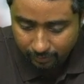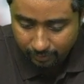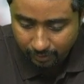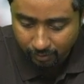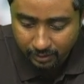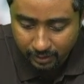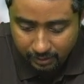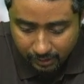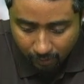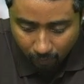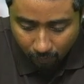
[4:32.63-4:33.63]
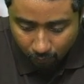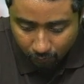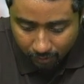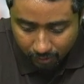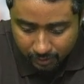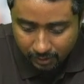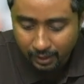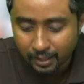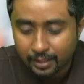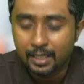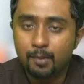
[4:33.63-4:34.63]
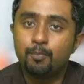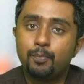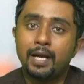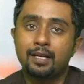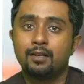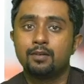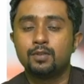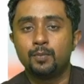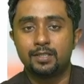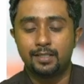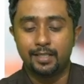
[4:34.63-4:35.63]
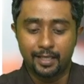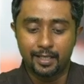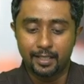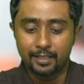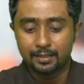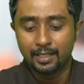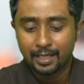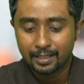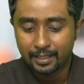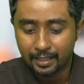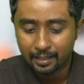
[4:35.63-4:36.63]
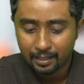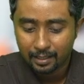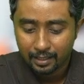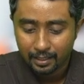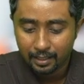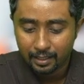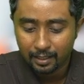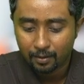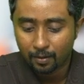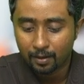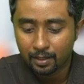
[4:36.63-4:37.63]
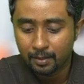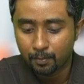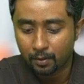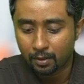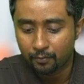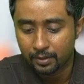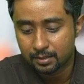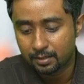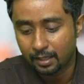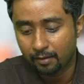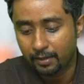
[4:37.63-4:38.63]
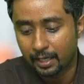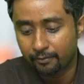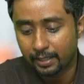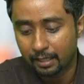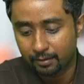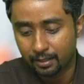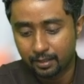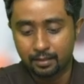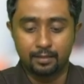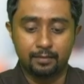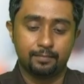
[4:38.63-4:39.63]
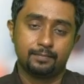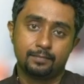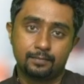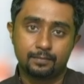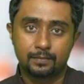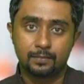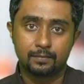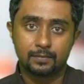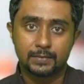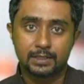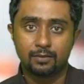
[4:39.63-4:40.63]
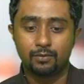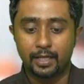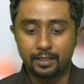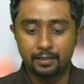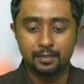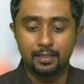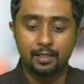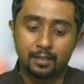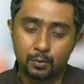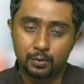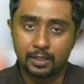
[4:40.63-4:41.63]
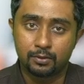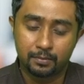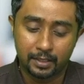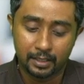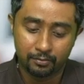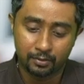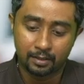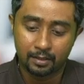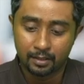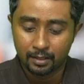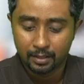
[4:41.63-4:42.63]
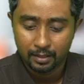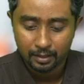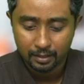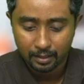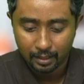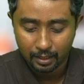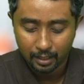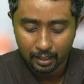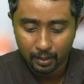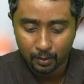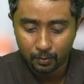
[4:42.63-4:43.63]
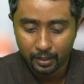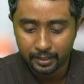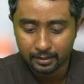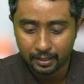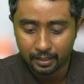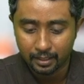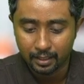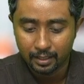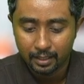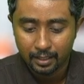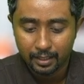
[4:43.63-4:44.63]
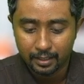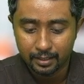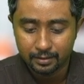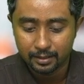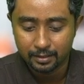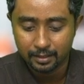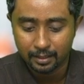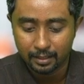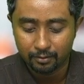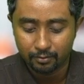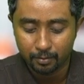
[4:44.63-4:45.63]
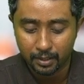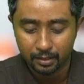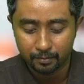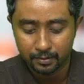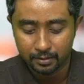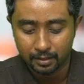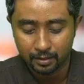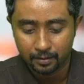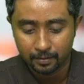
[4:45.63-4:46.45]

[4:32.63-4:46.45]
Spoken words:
I mean, this year onwards the impact of the mistake is there in all the profits that we have calculated. Why this year 2021? How I say that it is this year that we made the mistake?